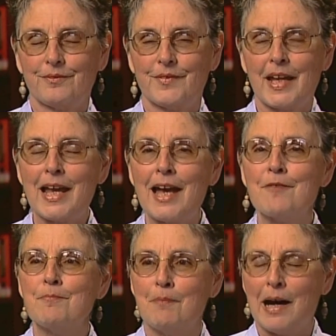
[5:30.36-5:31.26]
They
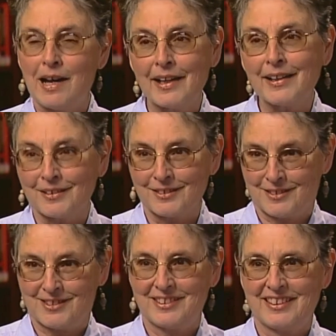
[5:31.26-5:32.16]
have
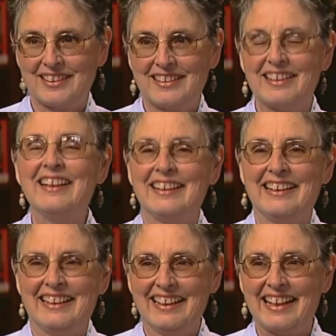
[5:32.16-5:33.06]
minds.
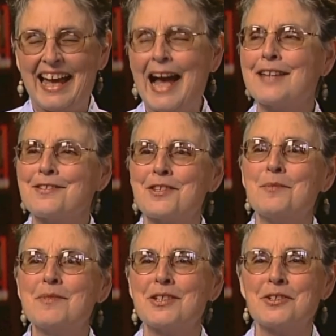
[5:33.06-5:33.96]
Ask
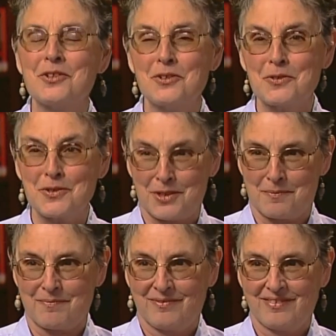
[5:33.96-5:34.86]
them to use
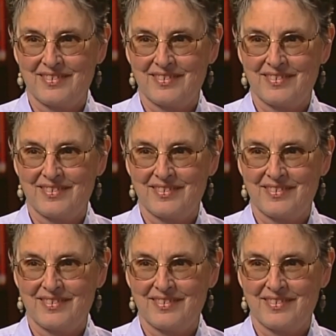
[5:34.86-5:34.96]
them.